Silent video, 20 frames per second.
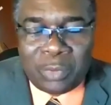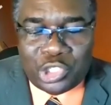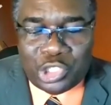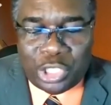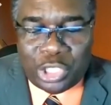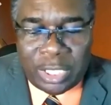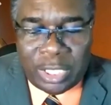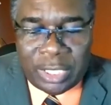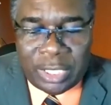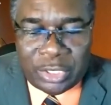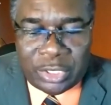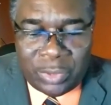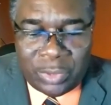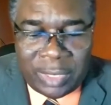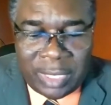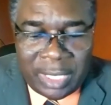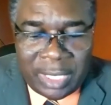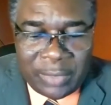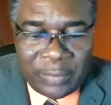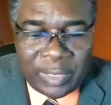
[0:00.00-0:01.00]
we
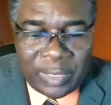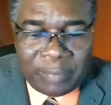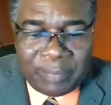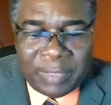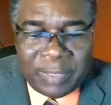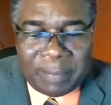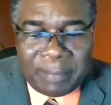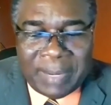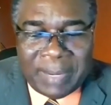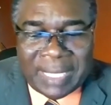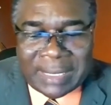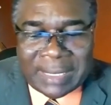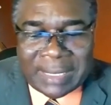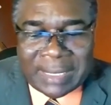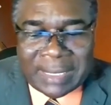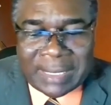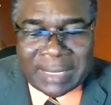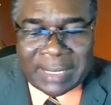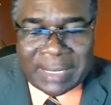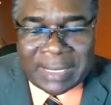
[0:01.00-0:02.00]
share today will be a
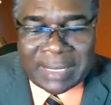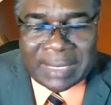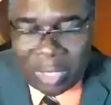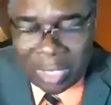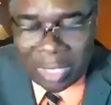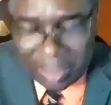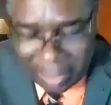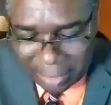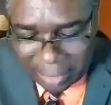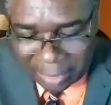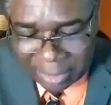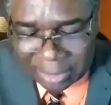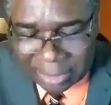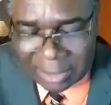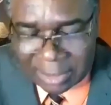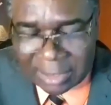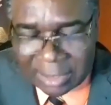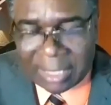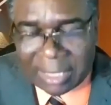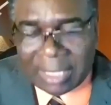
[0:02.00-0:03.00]
blessing to
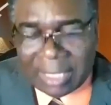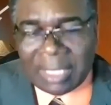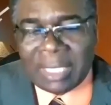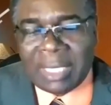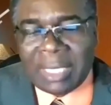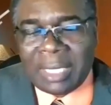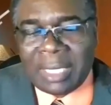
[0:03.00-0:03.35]
others.